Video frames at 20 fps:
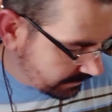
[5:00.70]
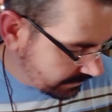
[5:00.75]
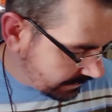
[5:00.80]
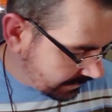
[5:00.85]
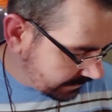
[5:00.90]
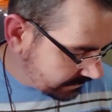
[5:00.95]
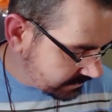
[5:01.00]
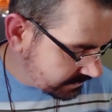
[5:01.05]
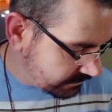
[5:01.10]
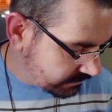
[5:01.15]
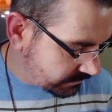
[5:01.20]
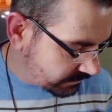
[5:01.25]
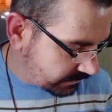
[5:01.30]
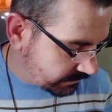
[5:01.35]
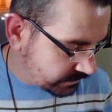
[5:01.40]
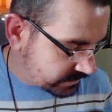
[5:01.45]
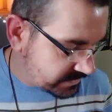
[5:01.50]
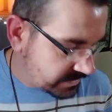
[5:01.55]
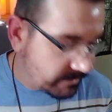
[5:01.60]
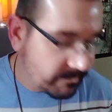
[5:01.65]
and you will
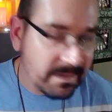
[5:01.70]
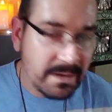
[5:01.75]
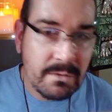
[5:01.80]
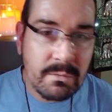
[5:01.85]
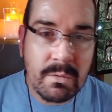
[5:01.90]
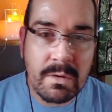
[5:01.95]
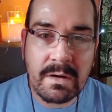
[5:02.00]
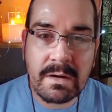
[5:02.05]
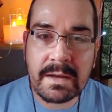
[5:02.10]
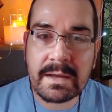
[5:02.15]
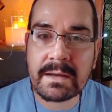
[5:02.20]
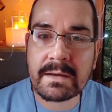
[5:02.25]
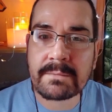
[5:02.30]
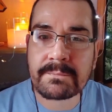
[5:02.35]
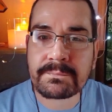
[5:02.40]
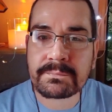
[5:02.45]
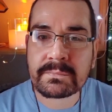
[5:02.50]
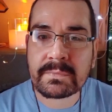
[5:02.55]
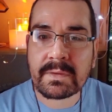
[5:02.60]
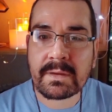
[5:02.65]
also require
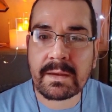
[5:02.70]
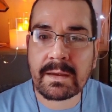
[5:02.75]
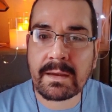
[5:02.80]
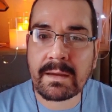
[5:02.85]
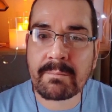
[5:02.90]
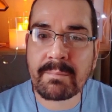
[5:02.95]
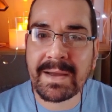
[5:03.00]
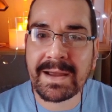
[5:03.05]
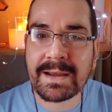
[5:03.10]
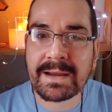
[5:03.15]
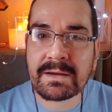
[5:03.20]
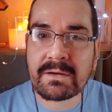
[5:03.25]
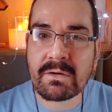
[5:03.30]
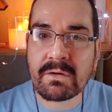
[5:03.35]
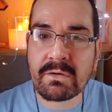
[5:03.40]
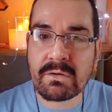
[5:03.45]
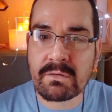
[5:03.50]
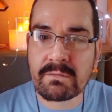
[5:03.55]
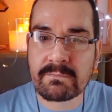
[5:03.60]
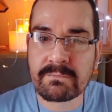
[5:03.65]
a bag
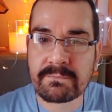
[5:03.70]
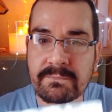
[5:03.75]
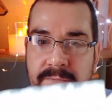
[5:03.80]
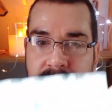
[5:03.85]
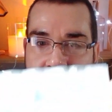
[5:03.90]
of